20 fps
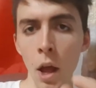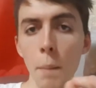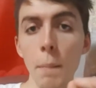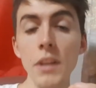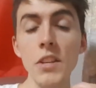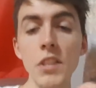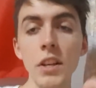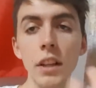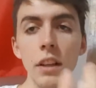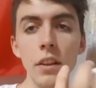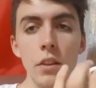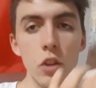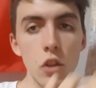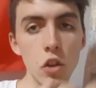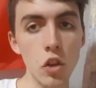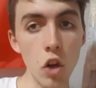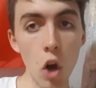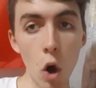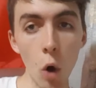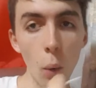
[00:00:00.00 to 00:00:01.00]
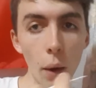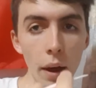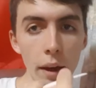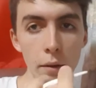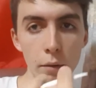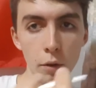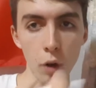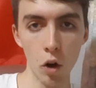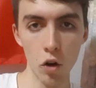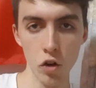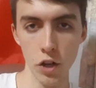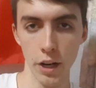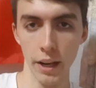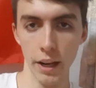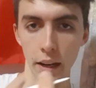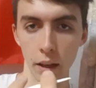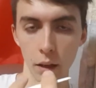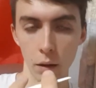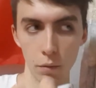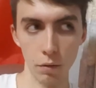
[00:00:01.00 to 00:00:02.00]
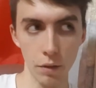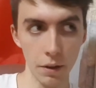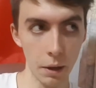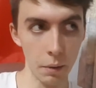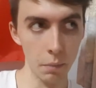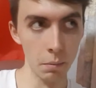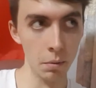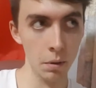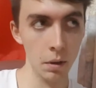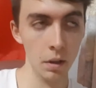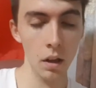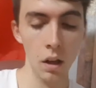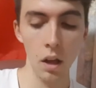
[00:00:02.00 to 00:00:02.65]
Basically, there's no way of conjugating the verb.